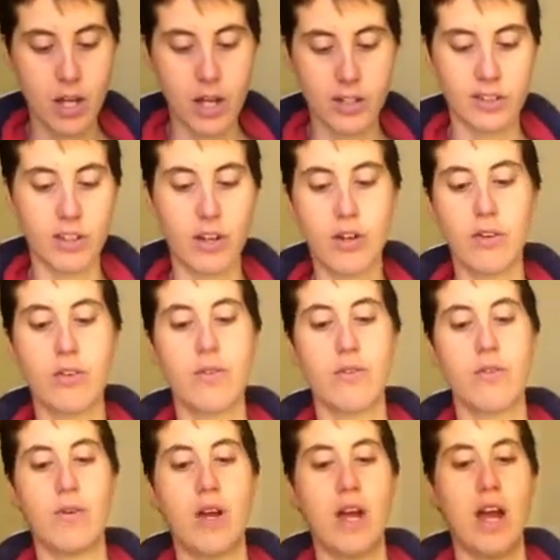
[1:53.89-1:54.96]
So
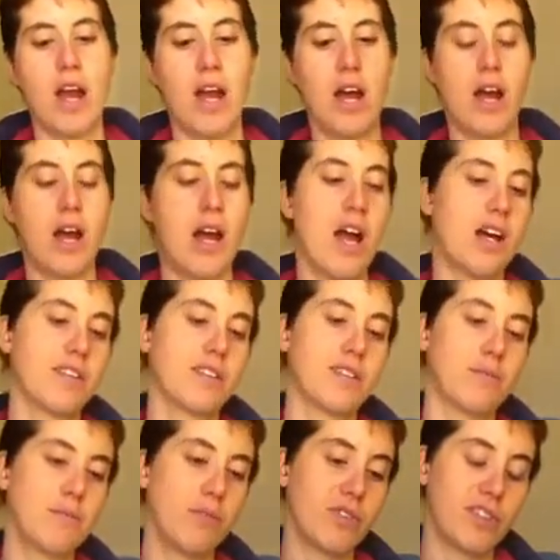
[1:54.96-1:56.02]
as
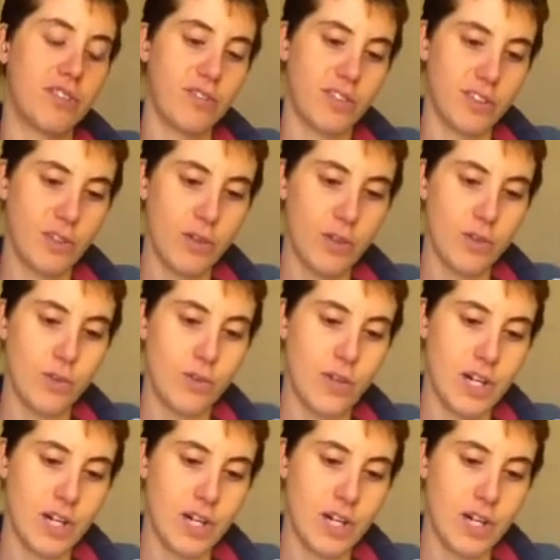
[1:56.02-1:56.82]
most of us know,